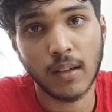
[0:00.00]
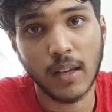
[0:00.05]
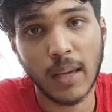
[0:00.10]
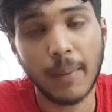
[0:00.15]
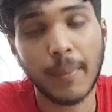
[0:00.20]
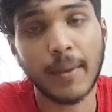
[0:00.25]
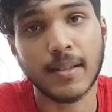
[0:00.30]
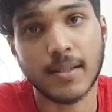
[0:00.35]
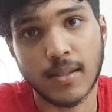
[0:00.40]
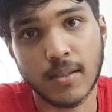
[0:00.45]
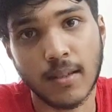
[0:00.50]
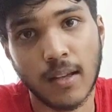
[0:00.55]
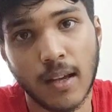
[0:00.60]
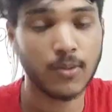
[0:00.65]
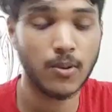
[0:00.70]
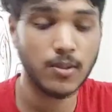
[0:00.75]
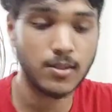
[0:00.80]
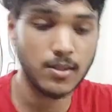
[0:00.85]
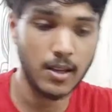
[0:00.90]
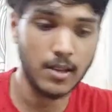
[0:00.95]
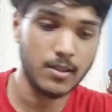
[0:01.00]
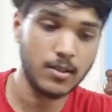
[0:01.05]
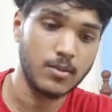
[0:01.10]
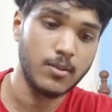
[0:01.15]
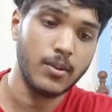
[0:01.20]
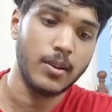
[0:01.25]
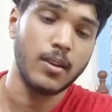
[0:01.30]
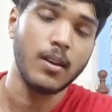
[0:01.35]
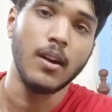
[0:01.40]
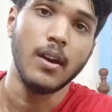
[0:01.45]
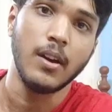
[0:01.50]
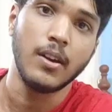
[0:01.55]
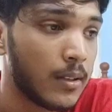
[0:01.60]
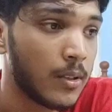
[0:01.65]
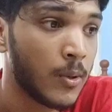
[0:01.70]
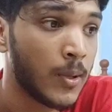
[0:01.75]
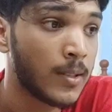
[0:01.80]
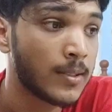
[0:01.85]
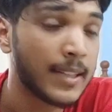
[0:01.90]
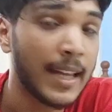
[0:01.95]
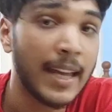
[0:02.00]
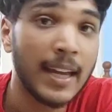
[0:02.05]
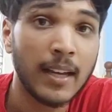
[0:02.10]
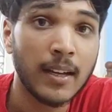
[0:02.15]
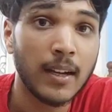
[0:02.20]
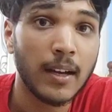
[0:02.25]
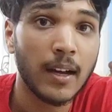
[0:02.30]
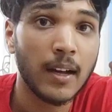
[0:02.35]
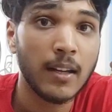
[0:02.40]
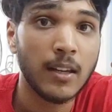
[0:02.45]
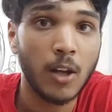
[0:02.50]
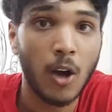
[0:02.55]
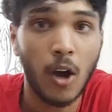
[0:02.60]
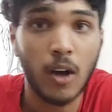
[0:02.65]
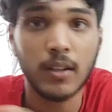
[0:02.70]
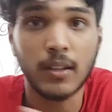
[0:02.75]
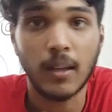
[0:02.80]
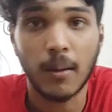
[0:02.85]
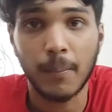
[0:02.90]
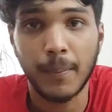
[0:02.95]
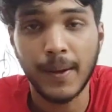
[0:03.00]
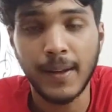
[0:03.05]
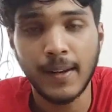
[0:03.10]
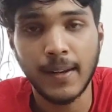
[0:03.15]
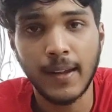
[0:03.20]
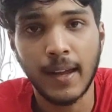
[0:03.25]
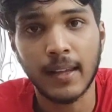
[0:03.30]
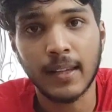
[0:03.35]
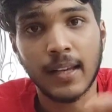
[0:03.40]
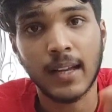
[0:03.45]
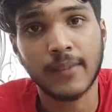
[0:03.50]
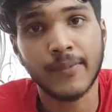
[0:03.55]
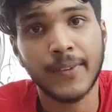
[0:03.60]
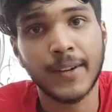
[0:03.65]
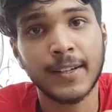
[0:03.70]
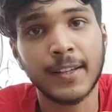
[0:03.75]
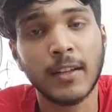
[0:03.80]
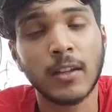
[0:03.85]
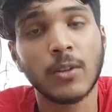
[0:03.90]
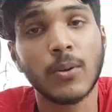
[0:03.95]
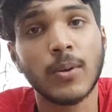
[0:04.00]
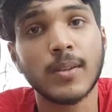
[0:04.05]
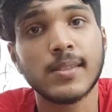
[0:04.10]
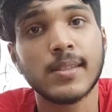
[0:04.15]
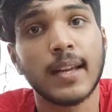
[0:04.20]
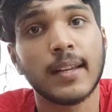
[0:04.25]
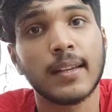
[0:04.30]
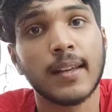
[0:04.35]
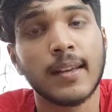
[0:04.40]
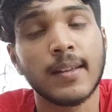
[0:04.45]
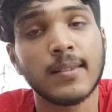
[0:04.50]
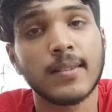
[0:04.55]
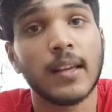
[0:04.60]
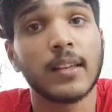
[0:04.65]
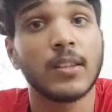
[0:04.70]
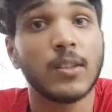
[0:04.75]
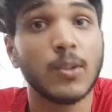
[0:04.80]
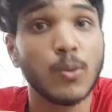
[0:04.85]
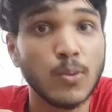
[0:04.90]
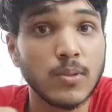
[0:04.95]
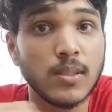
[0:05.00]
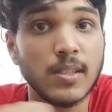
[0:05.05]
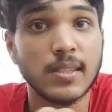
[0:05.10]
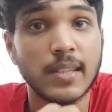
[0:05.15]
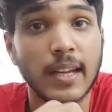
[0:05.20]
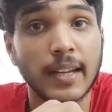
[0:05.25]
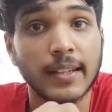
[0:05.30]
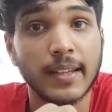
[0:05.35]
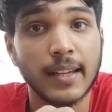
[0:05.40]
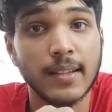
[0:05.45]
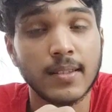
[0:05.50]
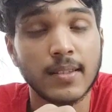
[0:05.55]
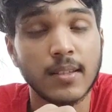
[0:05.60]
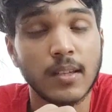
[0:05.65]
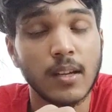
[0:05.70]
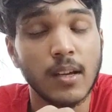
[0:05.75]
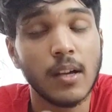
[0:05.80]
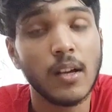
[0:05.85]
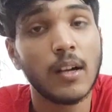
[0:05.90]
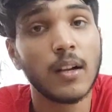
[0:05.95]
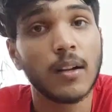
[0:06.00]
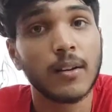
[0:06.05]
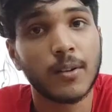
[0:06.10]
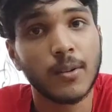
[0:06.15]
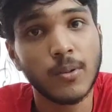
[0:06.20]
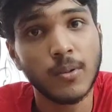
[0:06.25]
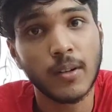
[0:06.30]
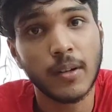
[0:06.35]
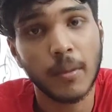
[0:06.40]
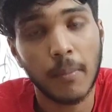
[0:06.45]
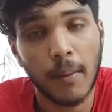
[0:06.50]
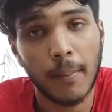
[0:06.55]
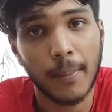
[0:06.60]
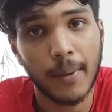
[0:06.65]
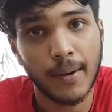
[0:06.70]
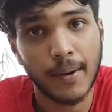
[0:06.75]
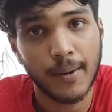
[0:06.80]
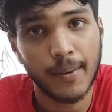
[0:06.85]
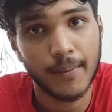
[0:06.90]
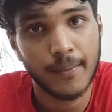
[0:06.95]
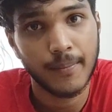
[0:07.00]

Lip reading: image associated to it. And you'll take a long number and convert it into a sentence and use the sentence to remember.